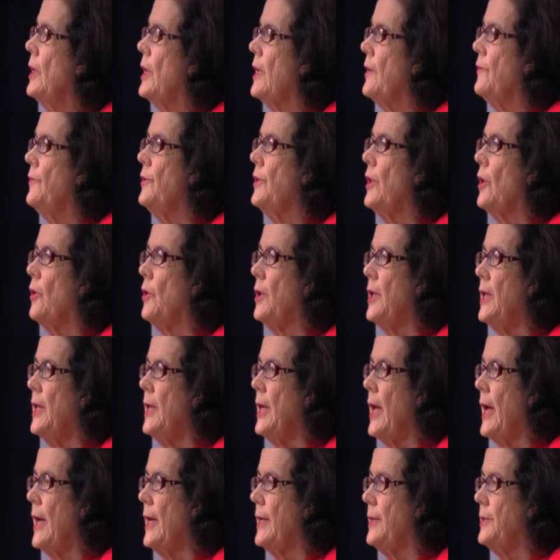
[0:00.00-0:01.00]
even though he
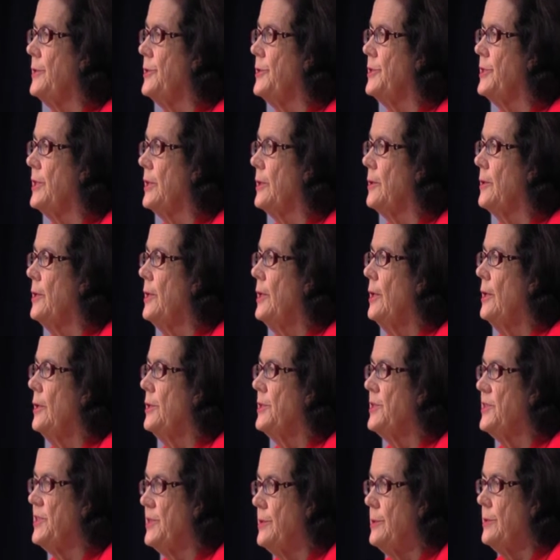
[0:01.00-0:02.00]
had
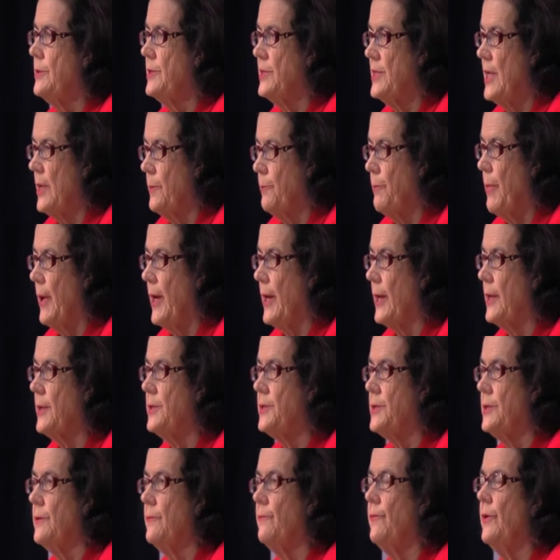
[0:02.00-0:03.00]

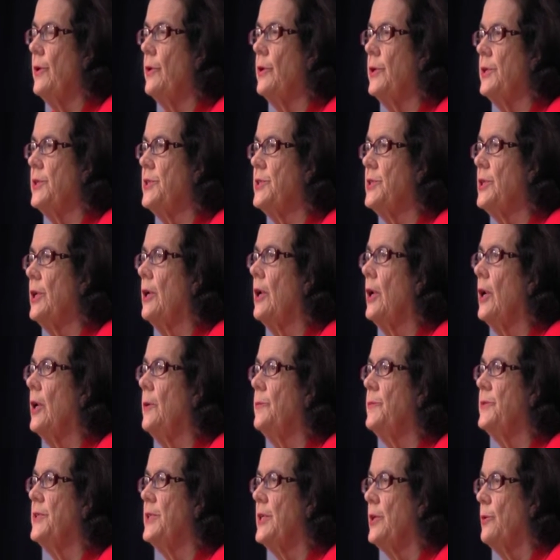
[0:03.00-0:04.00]
setbacks at various
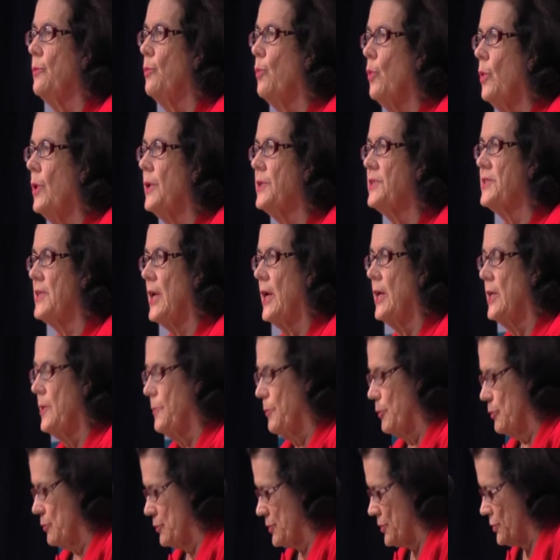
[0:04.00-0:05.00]
times, he was
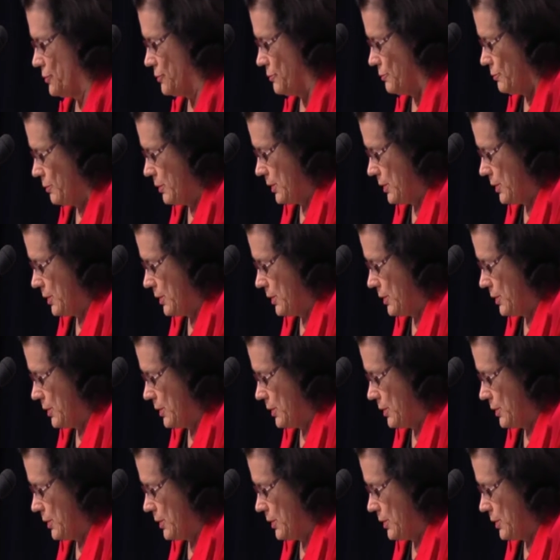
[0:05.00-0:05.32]
able to